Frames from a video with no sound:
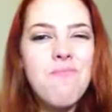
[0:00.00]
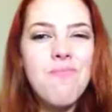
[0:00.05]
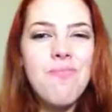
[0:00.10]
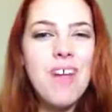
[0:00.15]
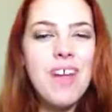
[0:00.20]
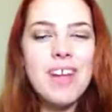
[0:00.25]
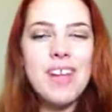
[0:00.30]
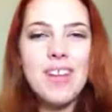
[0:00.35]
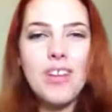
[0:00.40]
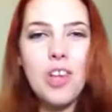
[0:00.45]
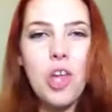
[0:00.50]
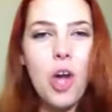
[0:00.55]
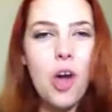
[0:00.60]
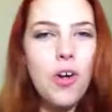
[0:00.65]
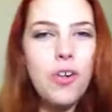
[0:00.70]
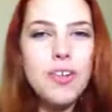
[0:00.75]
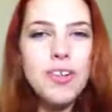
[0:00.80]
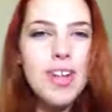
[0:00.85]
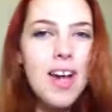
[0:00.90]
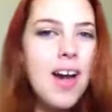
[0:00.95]
like a
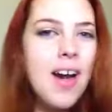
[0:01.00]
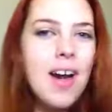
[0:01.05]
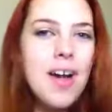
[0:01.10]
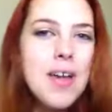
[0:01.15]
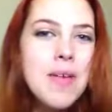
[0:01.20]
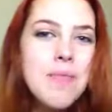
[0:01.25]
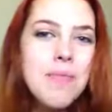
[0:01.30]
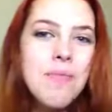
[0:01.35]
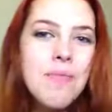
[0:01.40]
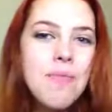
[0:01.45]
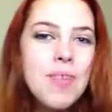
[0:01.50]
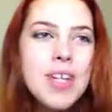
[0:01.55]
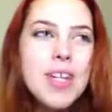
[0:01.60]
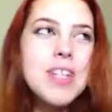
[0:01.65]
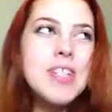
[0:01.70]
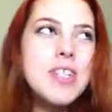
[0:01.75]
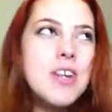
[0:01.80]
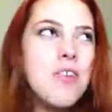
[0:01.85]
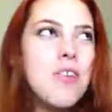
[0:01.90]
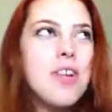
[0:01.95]
long time,
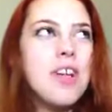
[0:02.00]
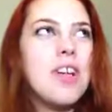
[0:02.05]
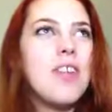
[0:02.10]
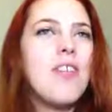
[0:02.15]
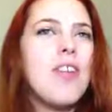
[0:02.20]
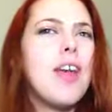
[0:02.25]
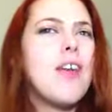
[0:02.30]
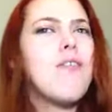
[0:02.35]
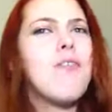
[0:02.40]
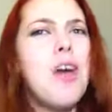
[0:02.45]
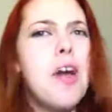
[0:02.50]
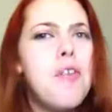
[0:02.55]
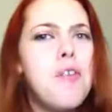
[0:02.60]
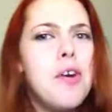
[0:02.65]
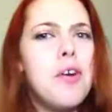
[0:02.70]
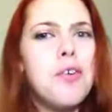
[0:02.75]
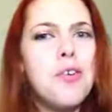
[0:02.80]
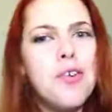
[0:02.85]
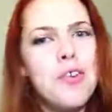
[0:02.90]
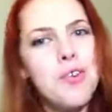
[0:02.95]
considering it's, like,
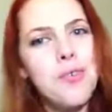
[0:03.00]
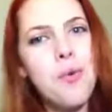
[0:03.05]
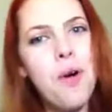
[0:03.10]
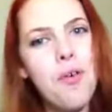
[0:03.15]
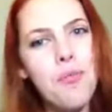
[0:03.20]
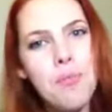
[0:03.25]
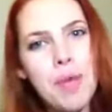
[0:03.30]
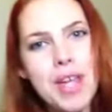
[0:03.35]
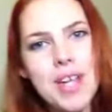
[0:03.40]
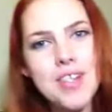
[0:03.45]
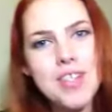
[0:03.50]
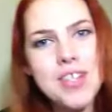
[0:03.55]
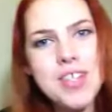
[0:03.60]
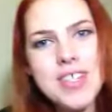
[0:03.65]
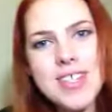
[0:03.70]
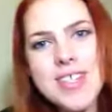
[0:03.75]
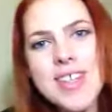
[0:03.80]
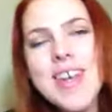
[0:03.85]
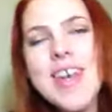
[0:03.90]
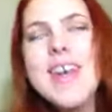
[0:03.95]
512
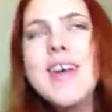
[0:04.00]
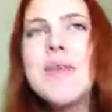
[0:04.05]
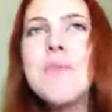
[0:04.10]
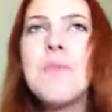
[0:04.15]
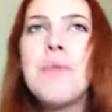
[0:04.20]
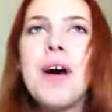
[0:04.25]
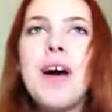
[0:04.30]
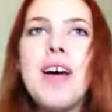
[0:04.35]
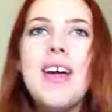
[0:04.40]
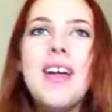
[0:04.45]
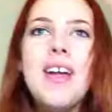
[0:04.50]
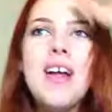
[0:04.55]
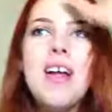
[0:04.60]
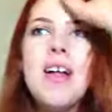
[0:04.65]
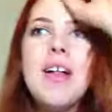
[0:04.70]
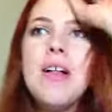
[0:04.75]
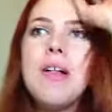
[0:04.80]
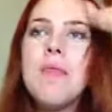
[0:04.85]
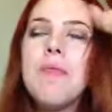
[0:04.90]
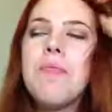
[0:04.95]
pages, but,
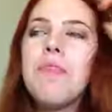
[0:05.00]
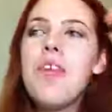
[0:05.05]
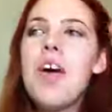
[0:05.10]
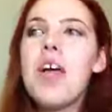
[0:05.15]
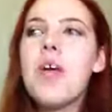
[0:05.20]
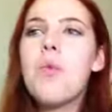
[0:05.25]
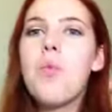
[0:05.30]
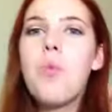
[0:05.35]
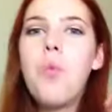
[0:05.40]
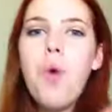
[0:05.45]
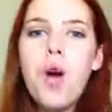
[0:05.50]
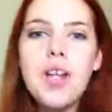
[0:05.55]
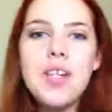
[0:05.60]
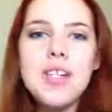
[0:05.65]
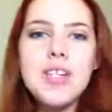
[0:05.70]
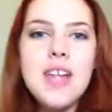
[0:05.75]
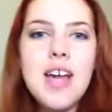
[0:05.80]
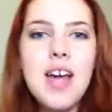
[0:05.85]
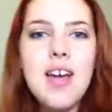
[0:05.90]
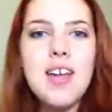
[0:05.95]
like,
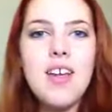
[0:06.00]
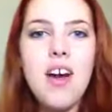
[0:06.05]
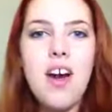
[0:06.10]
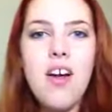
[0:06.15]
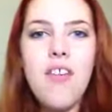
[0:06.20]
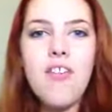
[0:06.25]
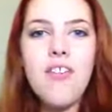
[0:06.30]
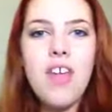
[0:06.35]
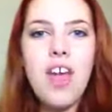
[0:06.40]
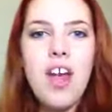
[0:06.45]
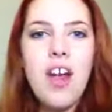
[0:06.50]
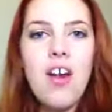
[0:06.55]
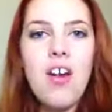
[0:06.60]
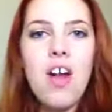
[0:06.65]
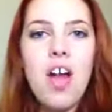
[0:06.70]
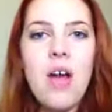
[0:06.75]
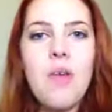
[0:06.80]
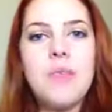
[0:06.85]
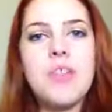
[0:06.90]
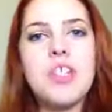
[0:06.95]
once I got there,
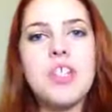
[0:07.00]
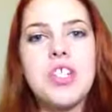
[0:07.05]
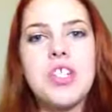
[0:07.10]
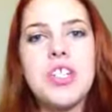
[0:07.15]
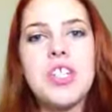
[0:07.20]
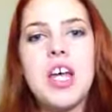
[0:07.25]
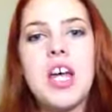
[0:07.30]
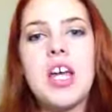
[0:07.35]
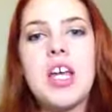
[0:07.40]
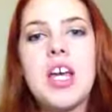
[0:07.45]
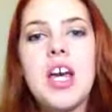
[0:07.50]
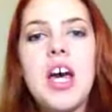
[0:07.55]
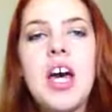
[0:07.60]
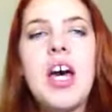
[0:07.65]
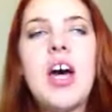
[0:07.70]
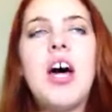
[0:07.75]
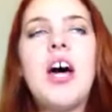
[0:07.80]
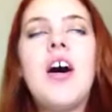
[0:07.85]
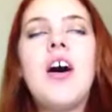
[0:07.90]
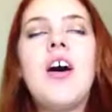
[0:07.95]
I was just, like,
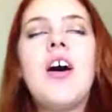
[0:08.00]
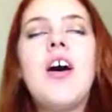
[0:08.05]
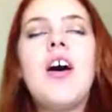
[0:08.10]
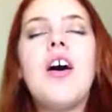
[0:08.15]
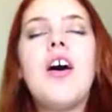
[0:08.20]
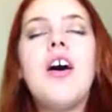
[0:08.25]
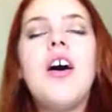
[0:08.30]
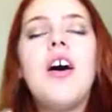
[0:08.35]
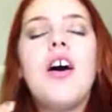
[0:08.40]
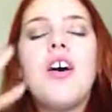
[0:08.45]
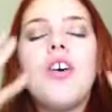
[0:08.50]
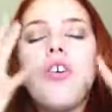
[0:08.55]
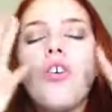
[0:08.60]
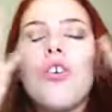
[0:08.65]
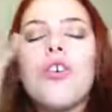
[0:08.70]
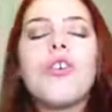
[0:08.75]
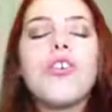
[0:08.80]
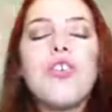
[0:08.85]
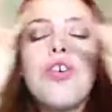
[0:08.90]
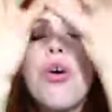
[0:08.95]

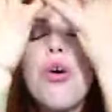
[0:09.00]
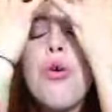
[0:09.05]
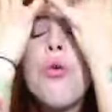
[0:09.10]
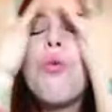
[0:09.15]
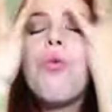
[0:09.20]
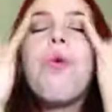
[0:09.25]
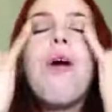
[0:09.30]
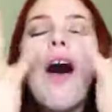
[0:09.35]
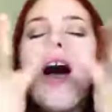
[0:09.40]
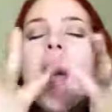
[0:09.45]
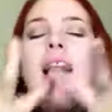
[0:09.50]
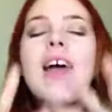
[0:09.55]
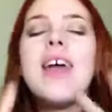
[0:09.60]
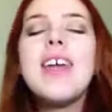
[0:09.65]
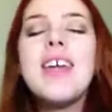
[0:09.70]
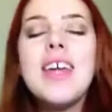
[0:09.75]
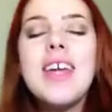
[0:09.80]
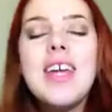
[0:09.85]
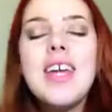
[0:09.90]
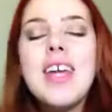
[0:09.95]

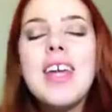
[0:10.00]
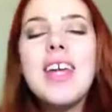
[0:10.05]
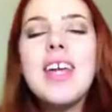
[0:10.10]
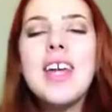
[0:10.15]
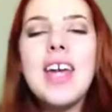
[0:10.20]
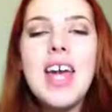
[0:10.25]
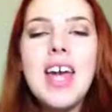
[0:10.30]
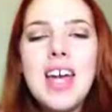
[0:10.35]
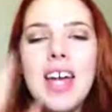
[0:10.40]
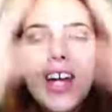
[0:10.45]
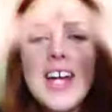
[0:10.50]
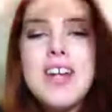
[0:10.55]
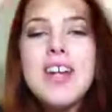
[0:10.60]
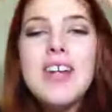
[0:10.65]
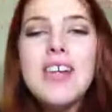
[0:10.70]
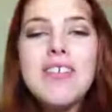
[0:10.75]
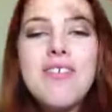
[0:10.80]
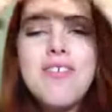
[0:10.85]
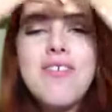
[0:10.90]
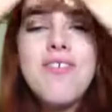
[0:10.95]
crying,
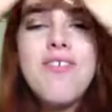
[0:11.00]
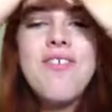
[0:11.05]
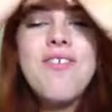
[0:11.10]
and,